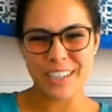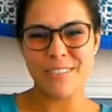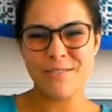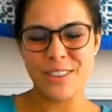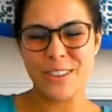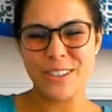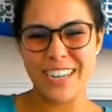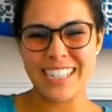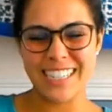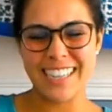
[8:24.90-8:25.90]
confused when
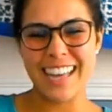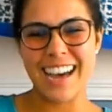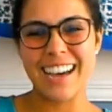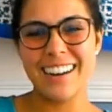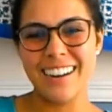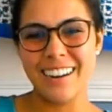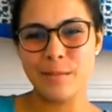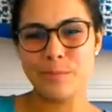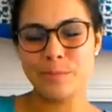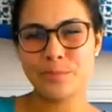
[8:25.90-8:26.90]
I say that. Um,
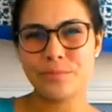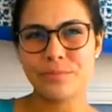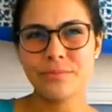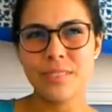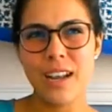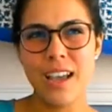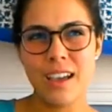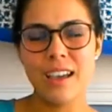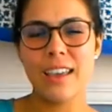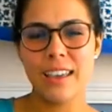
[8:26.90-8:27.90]
yeah, I'll
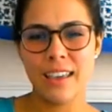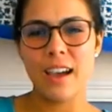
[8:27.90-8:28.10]
put those in